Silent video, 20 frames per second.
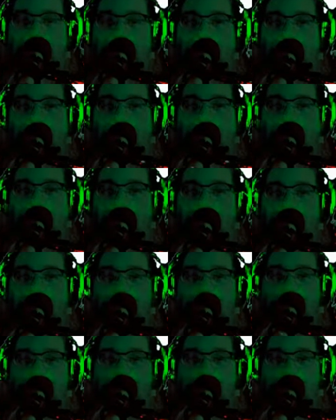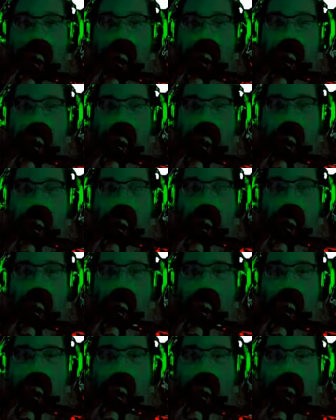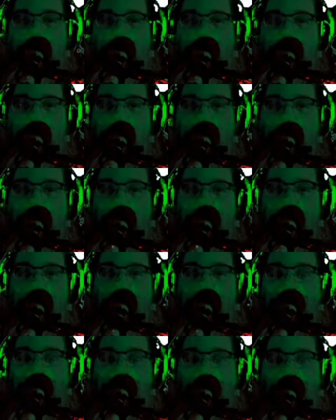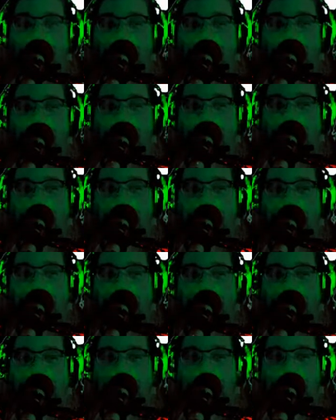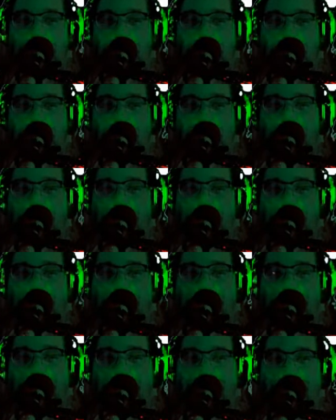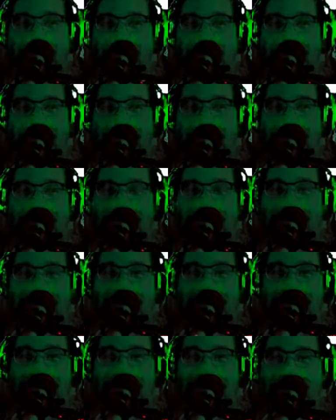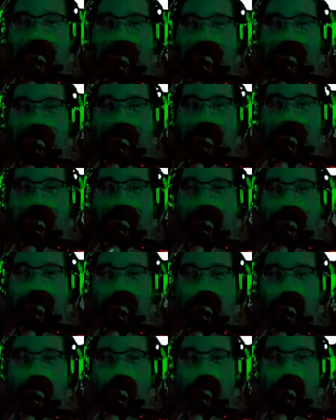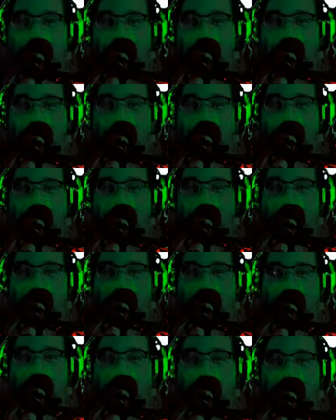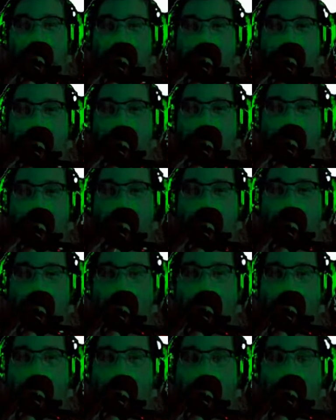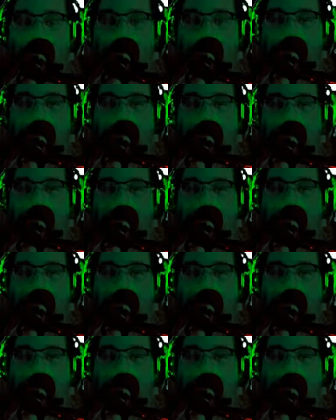Like, I get it, right? Everybody's going to, because me and Royce always go, oh, well, you know, it's still going to be the lesser of two evils. We're probably going to have to vote for Trump. Look at me right now.